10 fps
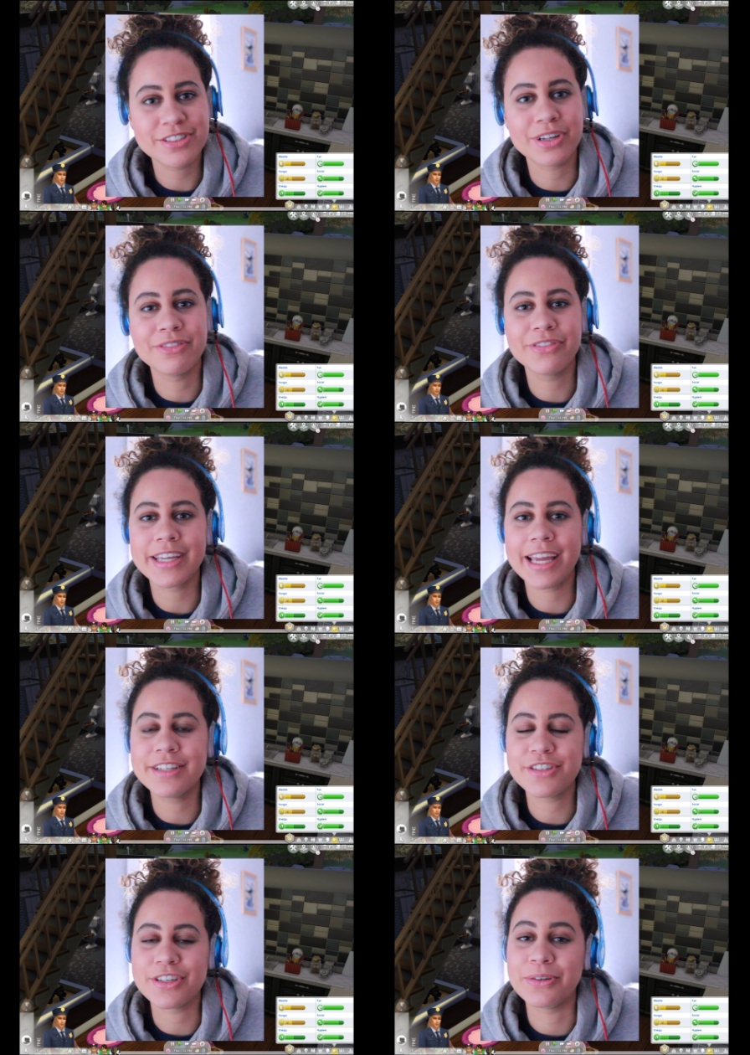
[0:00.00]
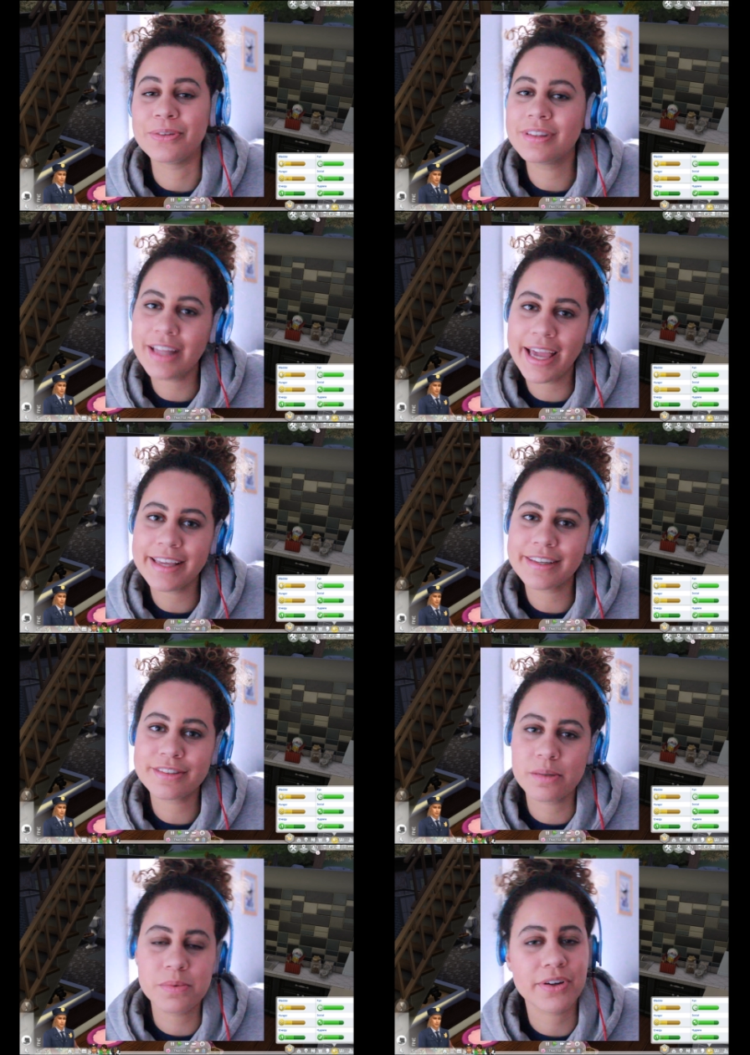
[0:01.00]
Don't forget to like,
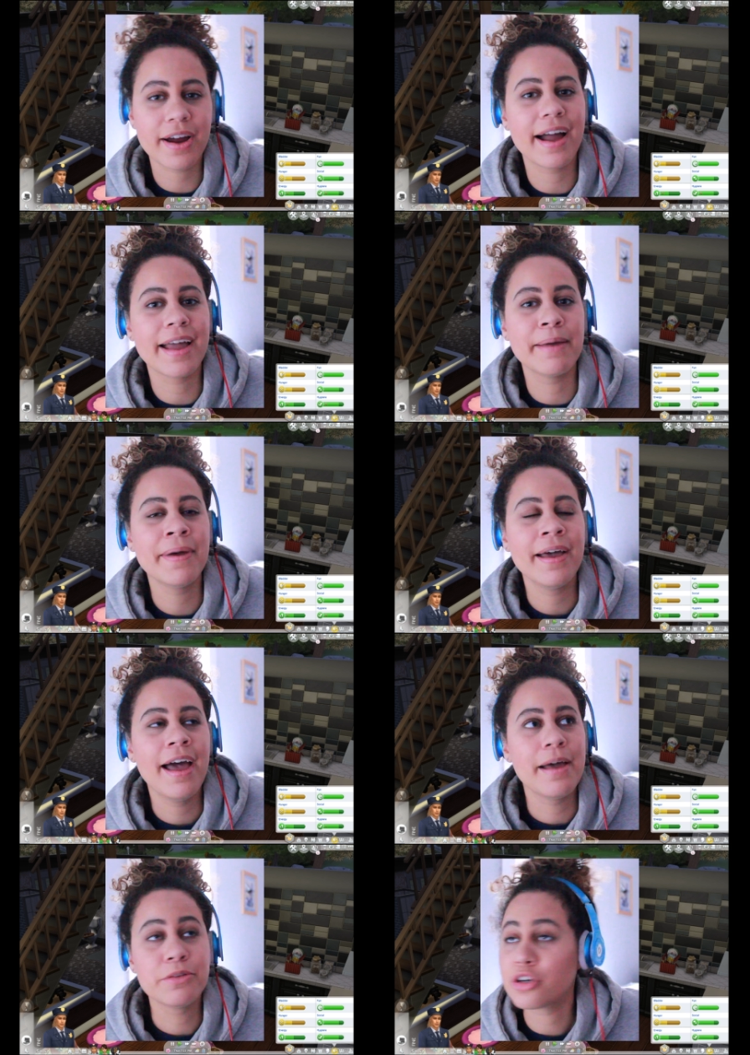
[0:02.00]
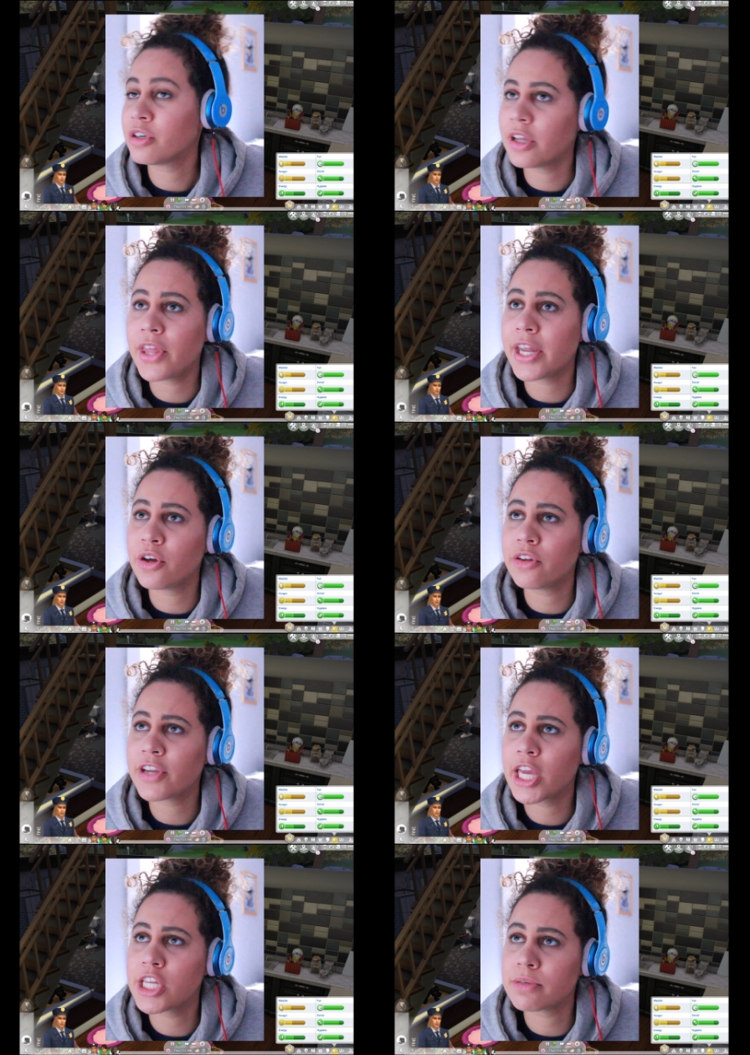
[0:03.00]
subscribe, turn on that
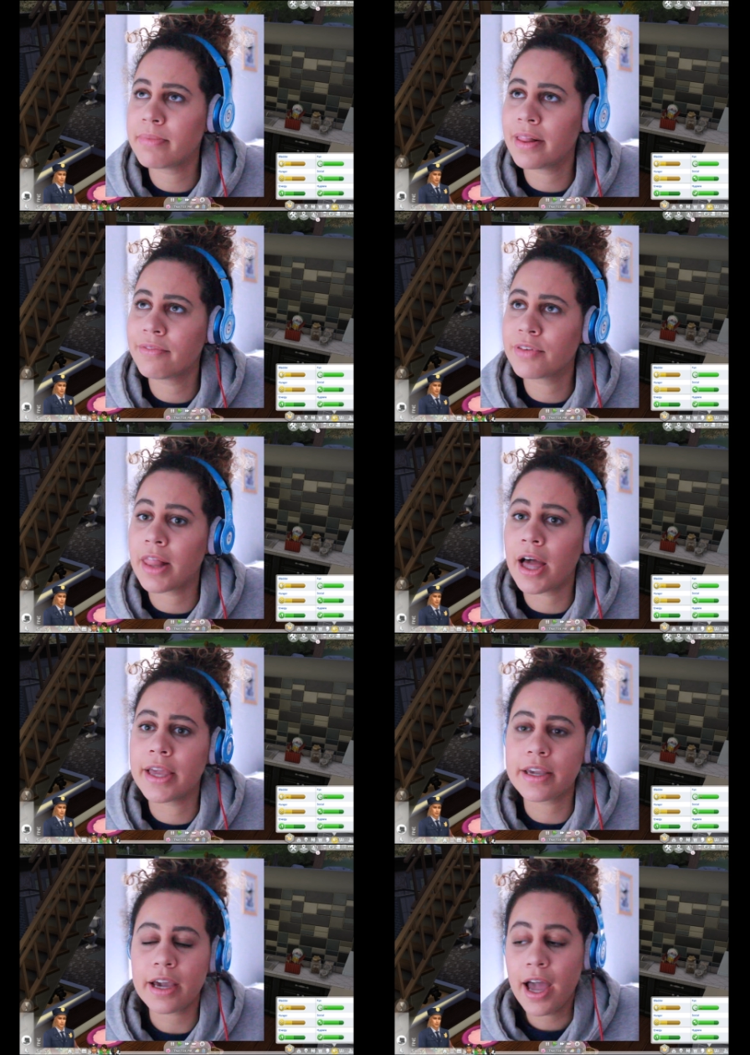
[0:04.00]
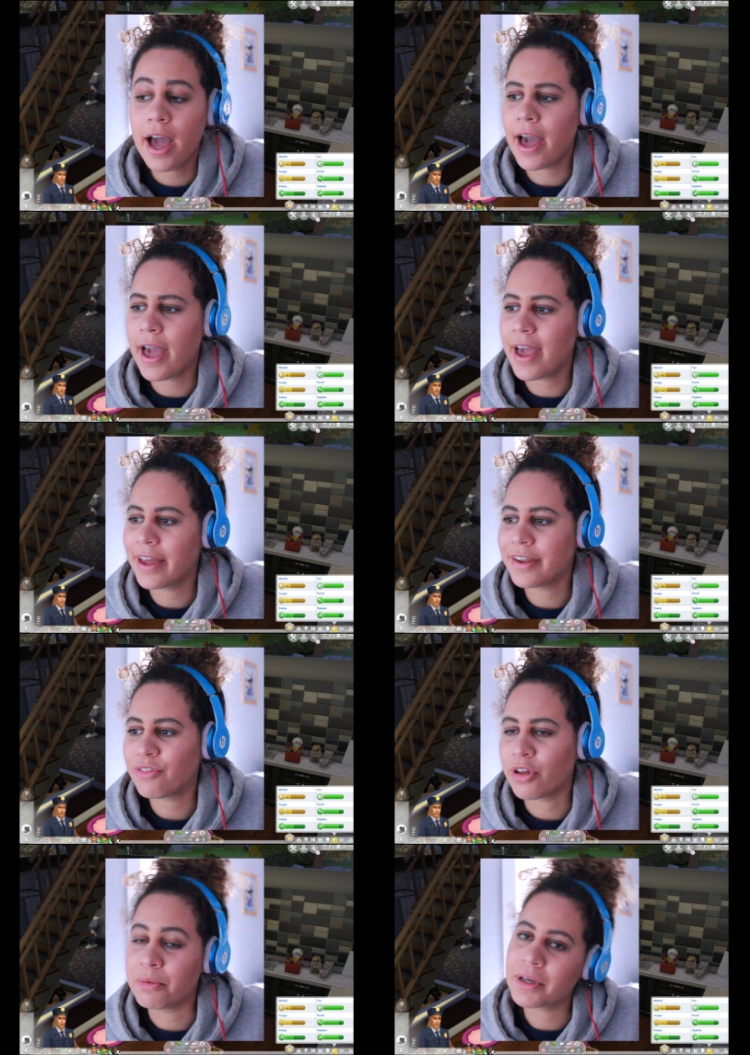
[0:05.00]
notification bell if you like, and
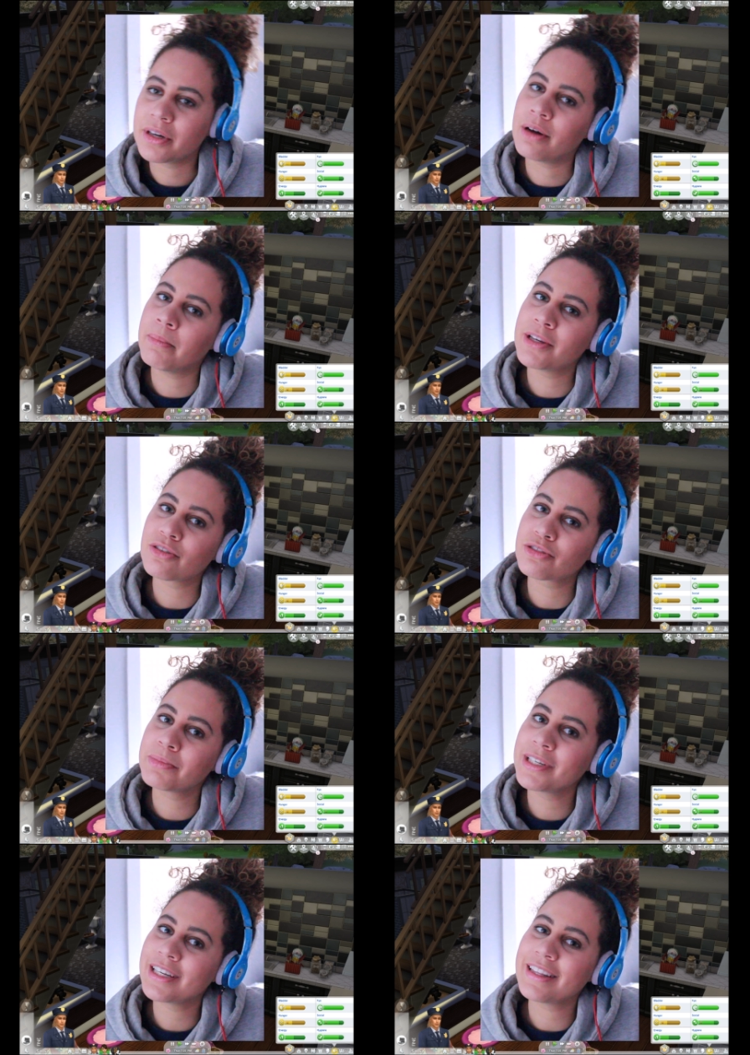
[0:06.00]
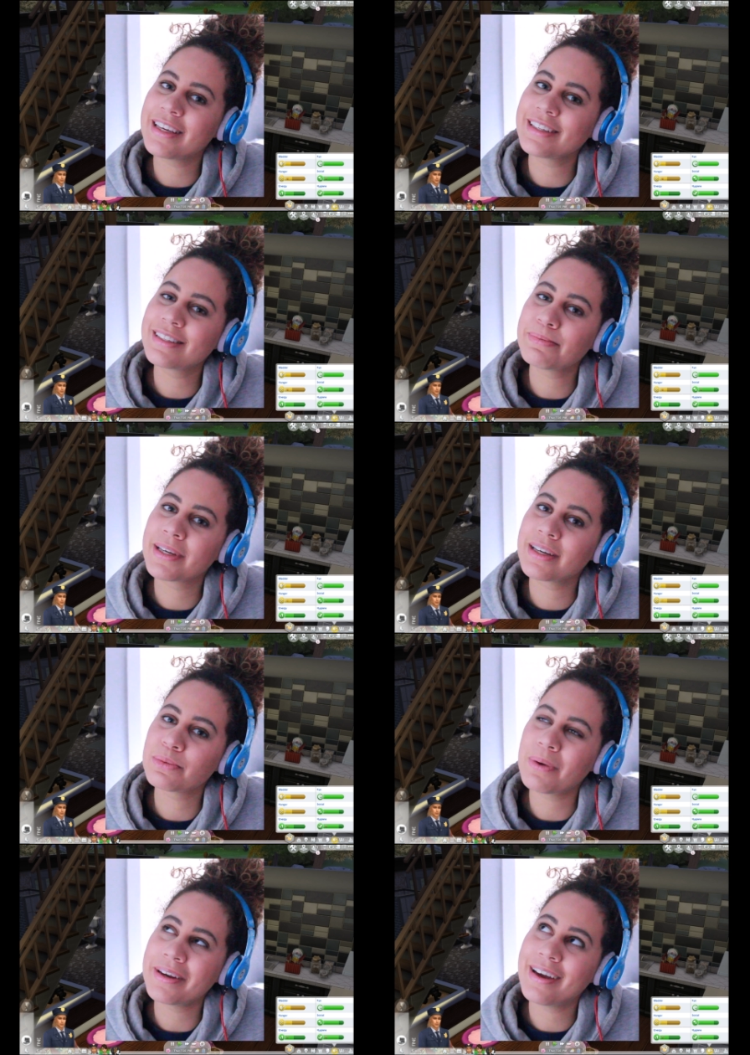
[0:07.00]
follow me on all my social media links
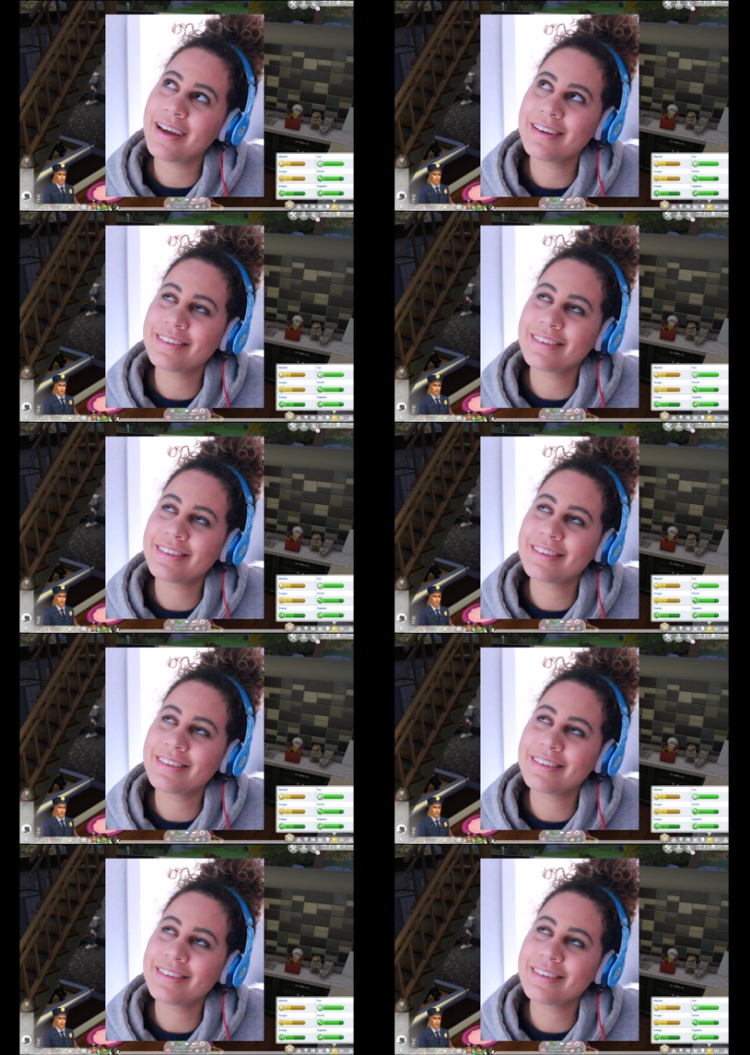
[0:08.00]
because why not?